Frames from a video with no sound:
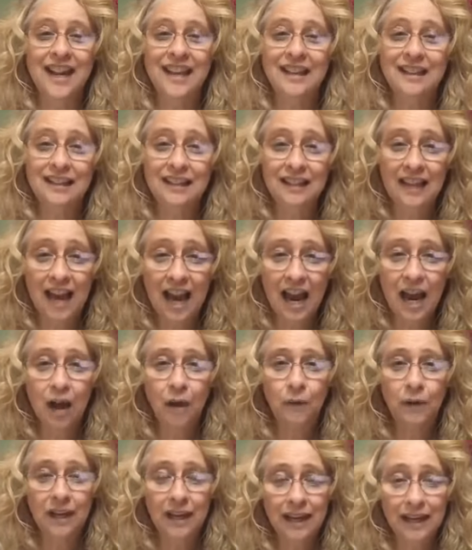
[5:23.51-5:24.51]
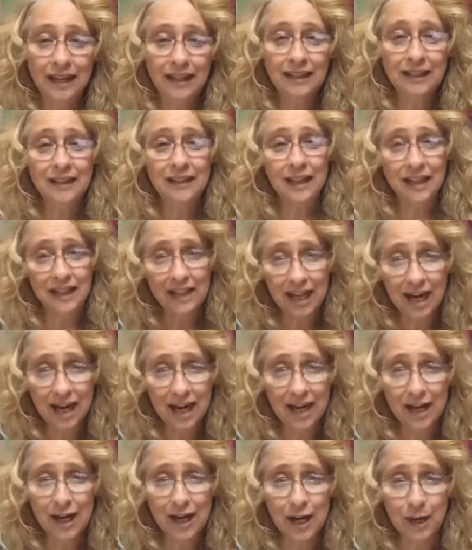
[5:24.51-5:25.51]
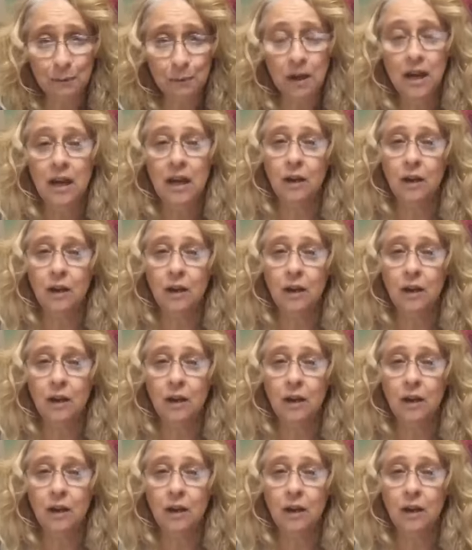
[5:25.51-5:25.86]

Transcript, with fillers: now is the time.